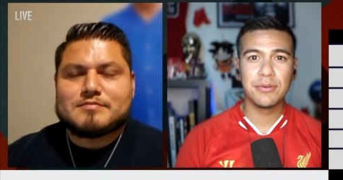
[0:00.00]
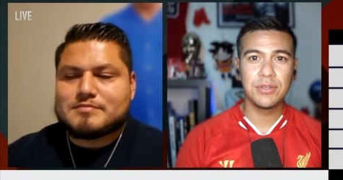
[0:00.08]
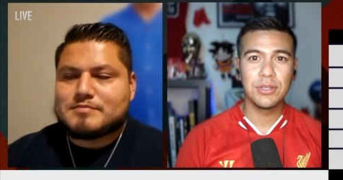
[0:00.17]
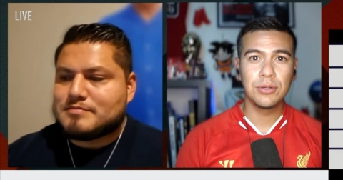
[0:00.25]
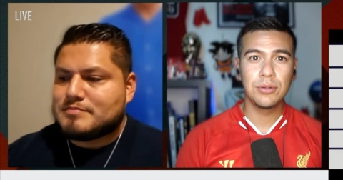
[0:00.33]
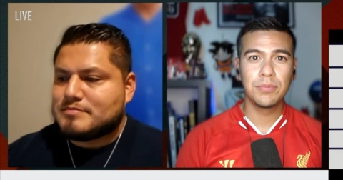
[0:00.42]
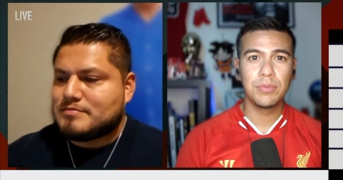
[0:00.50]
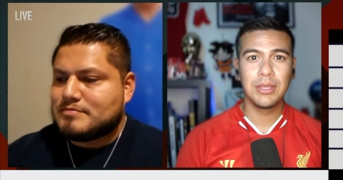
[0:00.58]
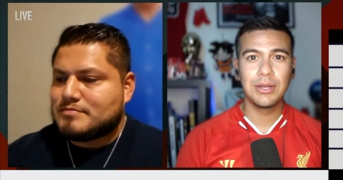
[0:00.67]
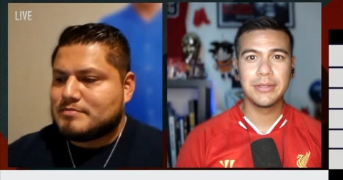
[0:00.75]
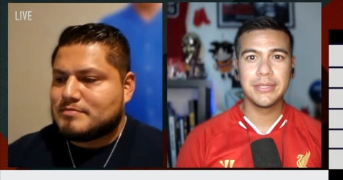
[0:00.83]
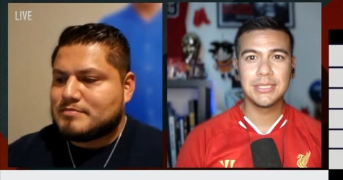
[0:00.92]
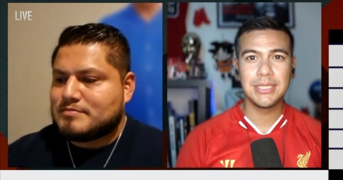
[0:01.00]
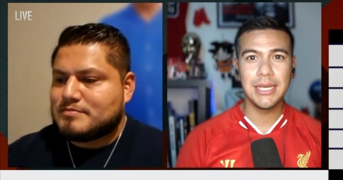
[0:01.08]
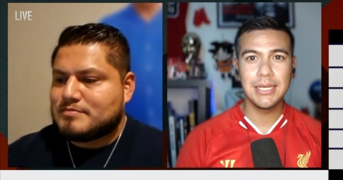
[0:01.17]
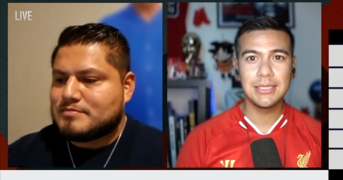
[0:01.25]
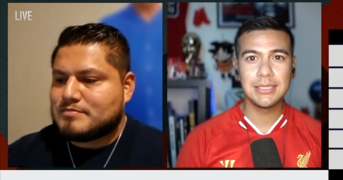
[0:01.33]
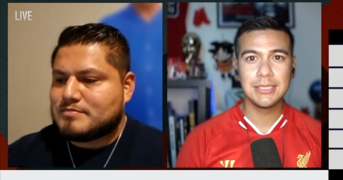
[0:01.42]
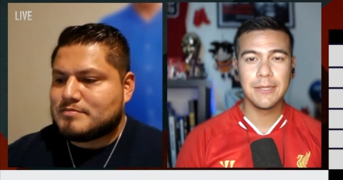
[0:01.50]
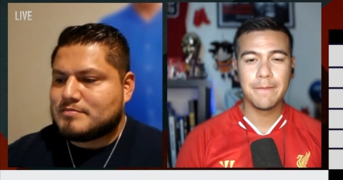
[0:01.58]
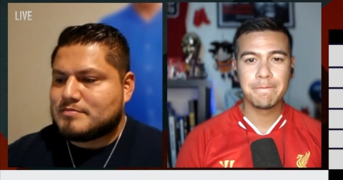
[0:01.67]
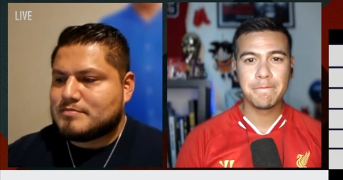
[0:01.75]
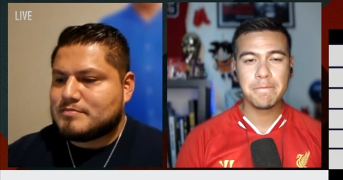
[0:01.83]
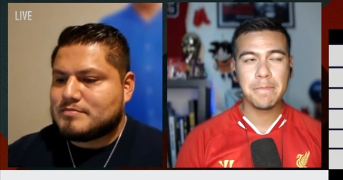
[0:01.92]
Speaker 1: view here in the States.
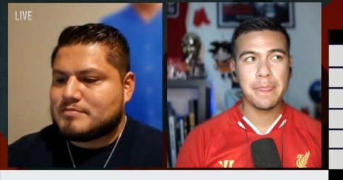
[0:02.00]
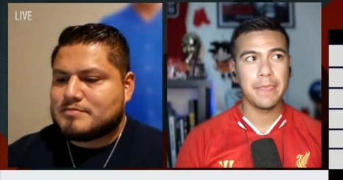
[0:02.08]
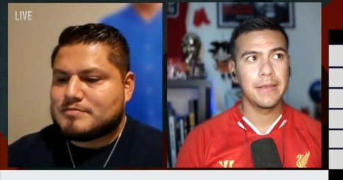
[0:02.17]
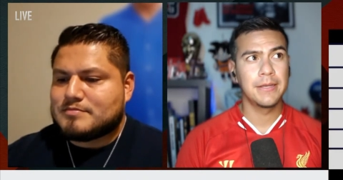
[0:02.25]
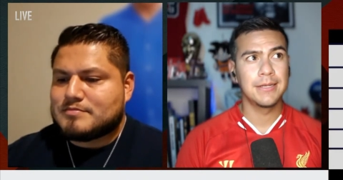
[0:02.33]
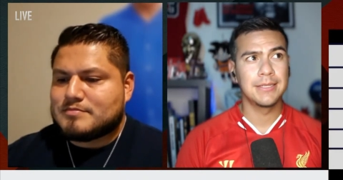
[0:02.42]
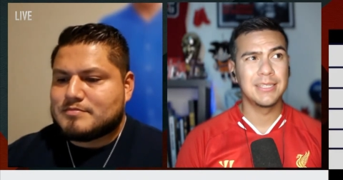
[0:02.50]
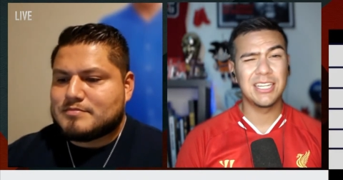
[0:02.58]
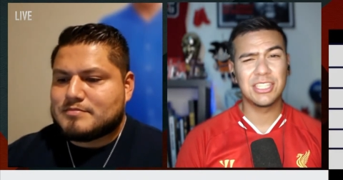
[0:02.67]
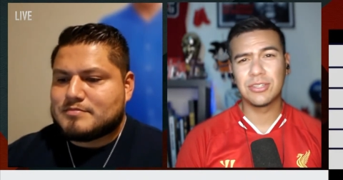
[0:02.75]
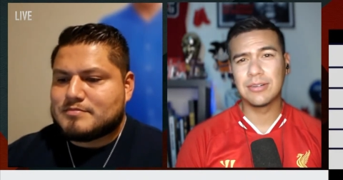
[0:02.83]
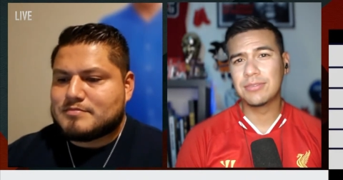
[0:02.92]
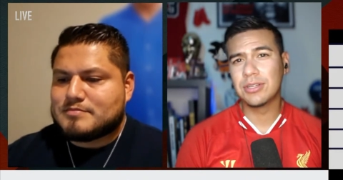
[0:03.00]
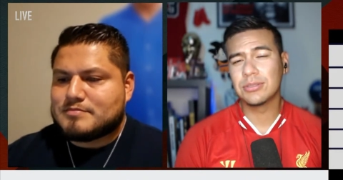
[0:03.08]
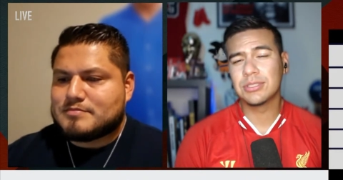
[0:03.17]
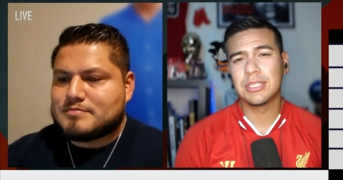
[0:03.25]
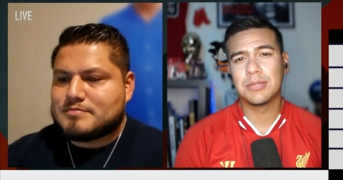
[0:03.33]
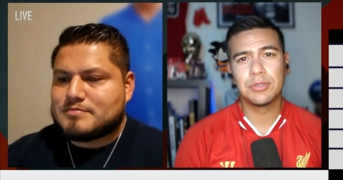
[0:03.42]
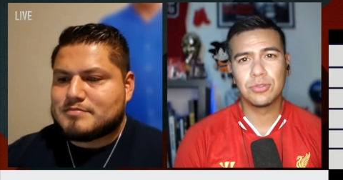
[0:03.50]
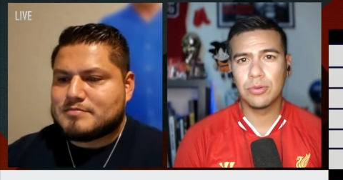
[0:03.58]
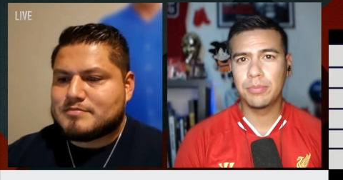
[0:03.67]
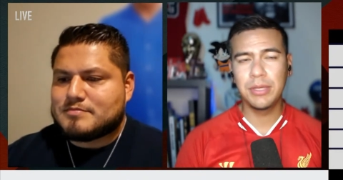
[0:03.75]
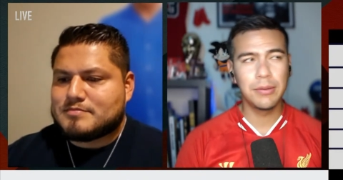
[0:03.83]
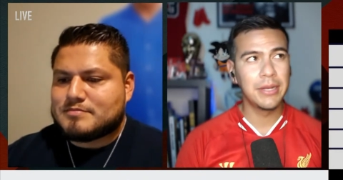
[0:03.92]
Uh, not sure if those numbers will
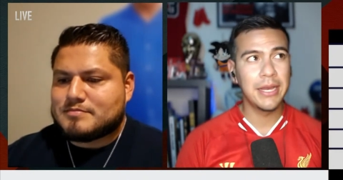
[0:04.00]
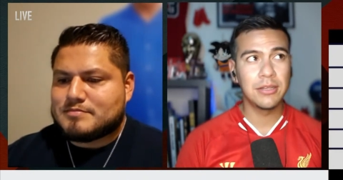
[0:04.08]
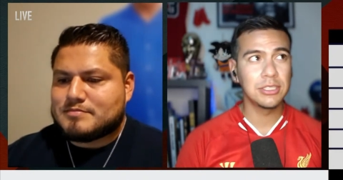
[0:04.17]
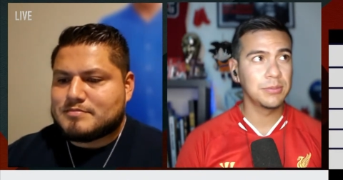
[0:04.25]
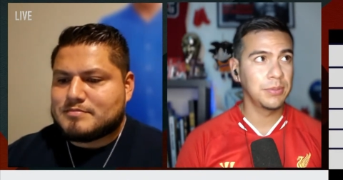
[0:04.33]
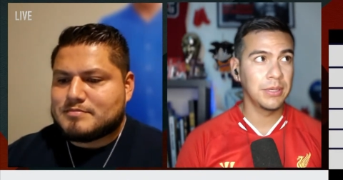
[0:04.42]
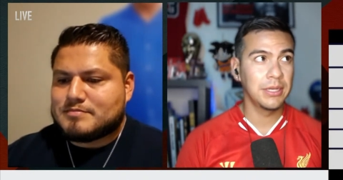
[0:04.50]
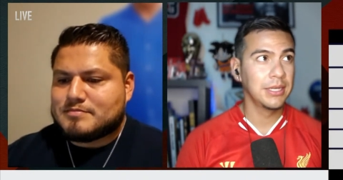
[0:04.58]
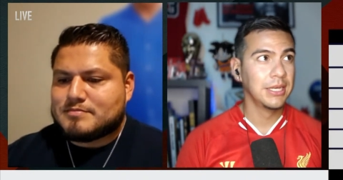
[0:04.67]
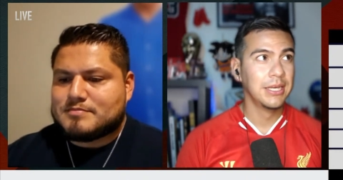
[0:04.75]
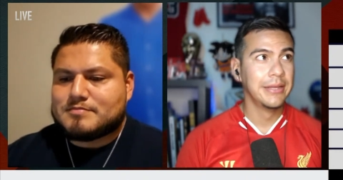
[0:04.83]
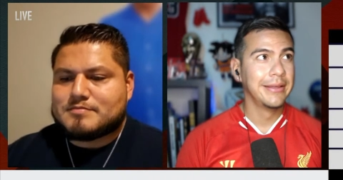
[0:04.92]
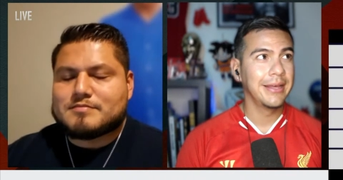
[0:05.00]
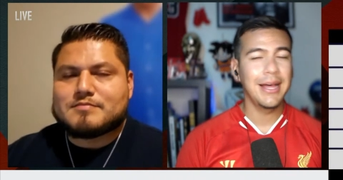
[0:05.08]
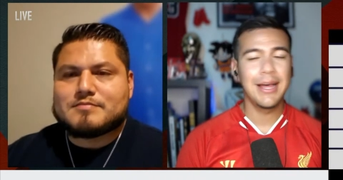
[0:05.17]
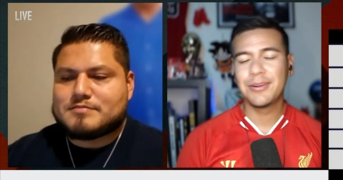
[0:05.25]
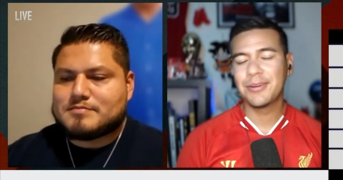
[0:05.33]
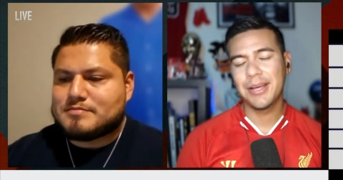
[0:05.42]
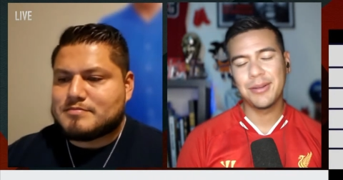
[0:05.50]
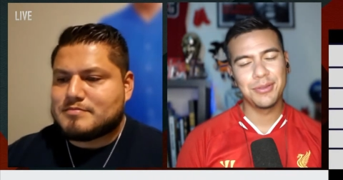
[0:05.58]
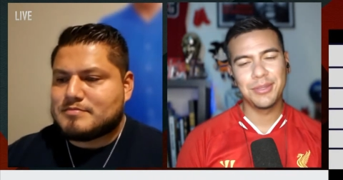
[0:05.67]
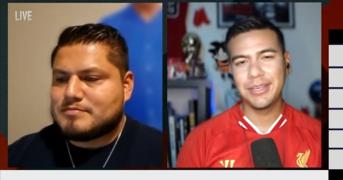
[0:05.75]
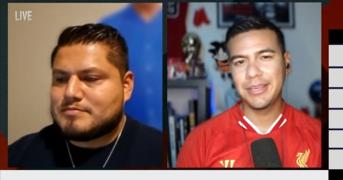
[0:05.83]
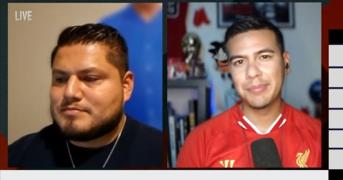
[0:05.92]
be announced, but I don't I don't
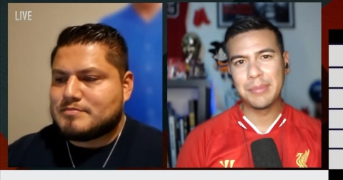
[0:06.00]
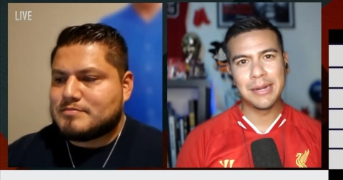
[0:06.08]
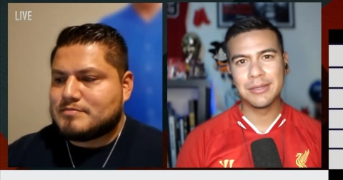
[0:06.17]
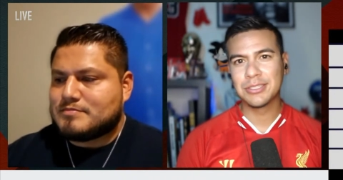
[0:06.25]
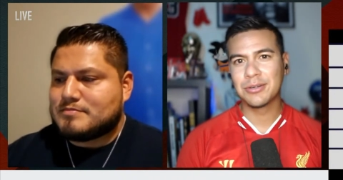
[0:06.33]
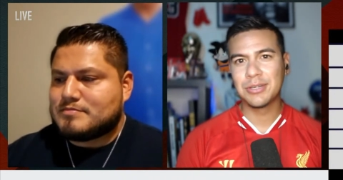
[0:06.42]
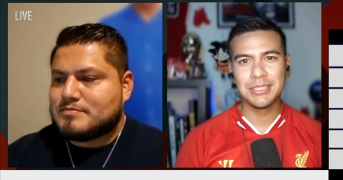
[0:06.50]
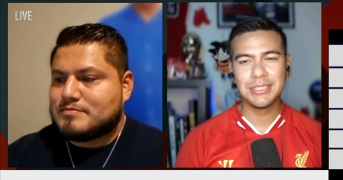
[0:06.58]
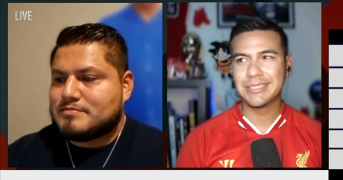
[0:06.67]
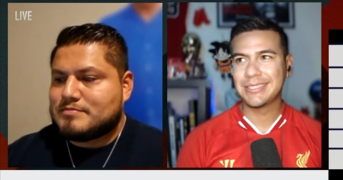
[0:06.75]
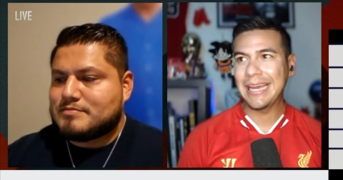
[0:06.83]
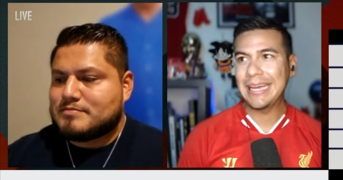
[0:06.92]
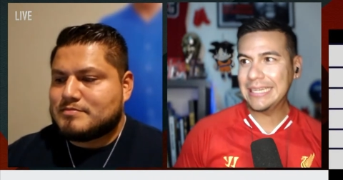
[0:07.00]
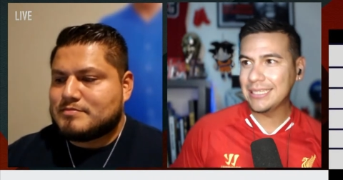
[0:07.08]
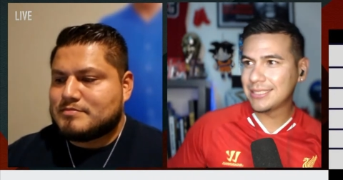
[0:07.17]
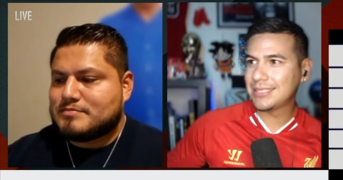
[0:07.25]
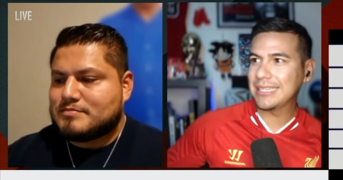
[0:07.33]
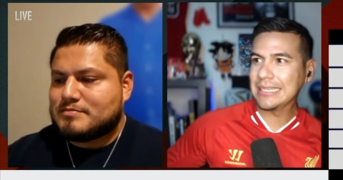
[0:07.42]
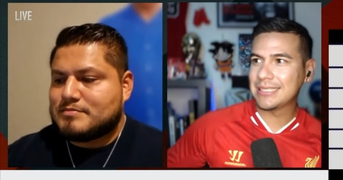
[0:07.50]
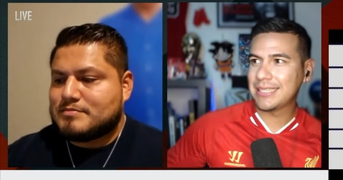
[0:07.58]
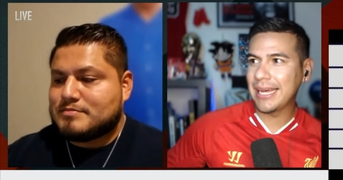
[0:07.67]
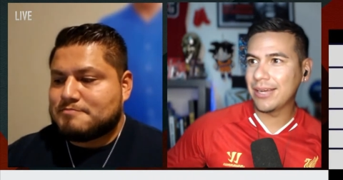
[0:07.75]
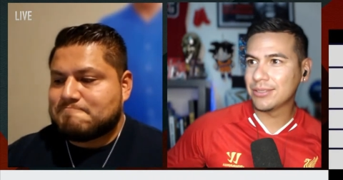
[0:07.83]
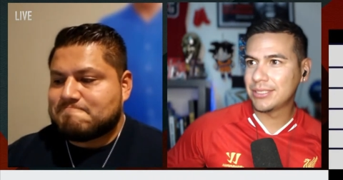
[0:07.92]
think it matters, Chris.
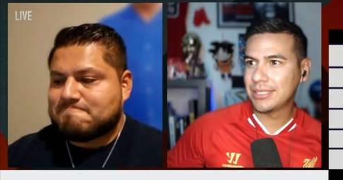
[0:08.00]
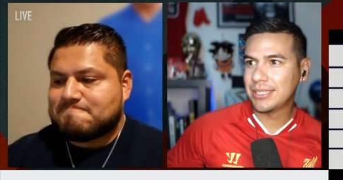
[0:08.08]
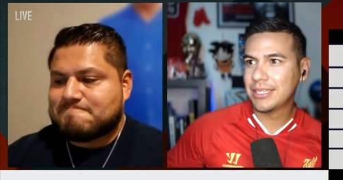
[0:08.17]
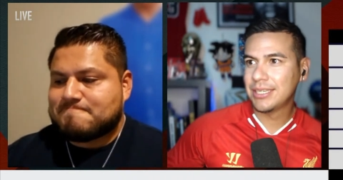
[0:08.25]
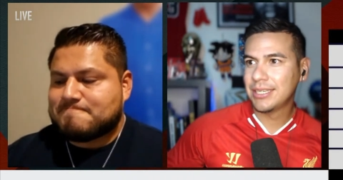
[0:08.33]
96,000.